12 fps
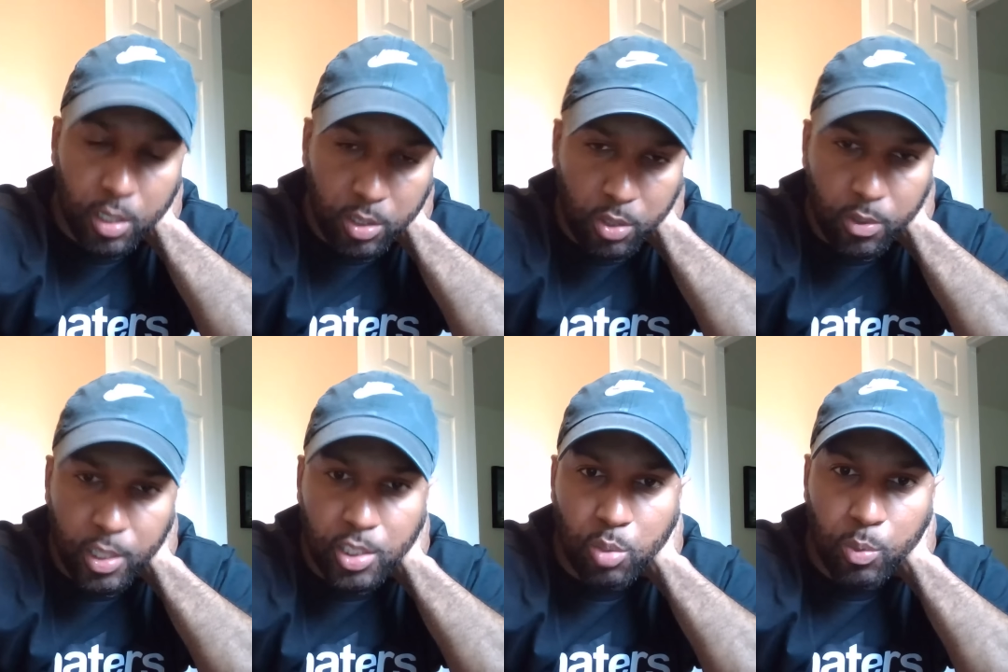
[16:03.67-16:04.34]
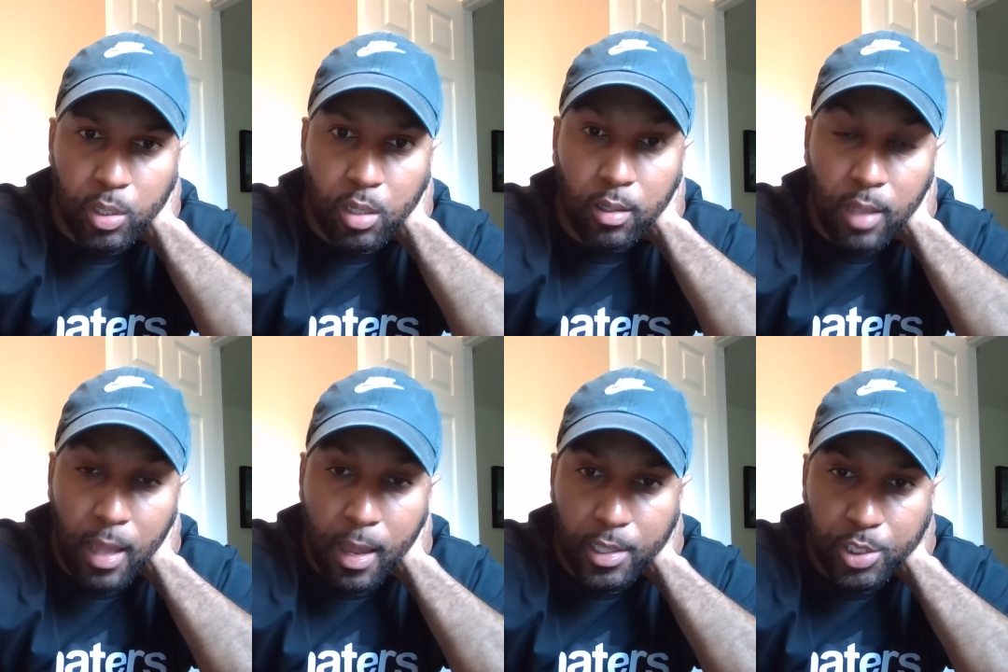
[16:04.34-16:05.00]
we hear duration, we hear
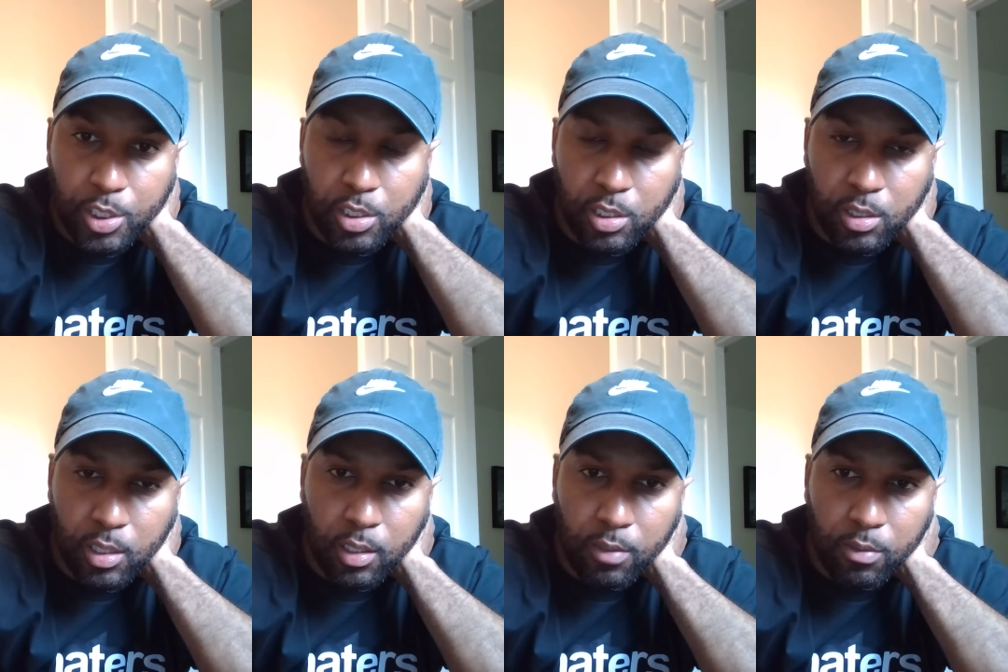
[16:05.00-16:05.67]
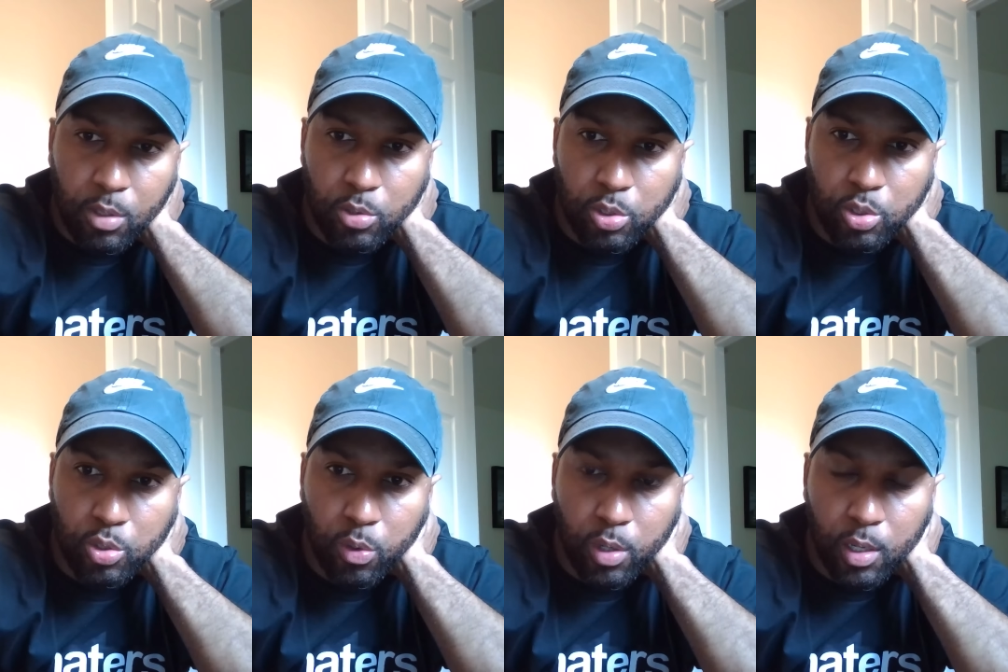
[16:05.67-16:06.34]
lash, and just thinking of those
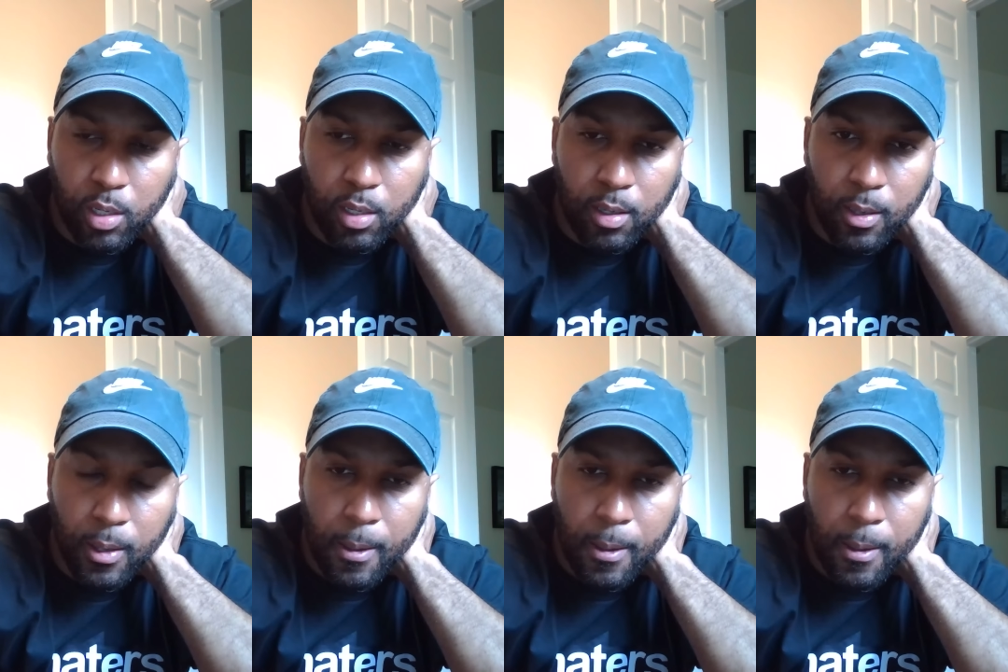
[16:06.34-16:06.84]
three,